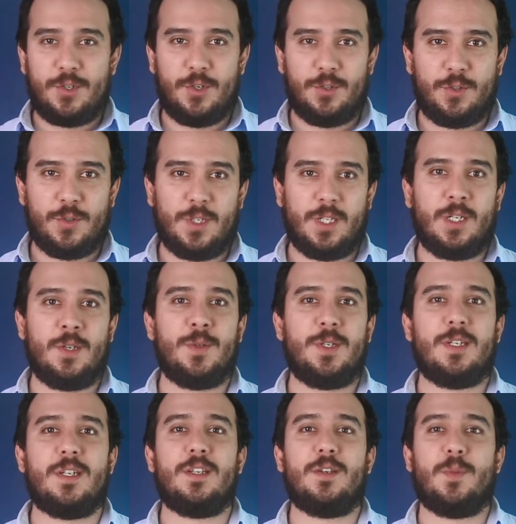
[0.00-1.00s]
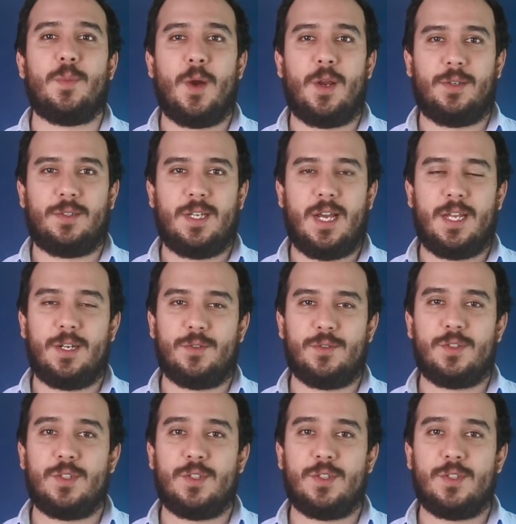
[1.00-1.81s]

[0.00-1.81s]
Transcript: sure to include it in your product title,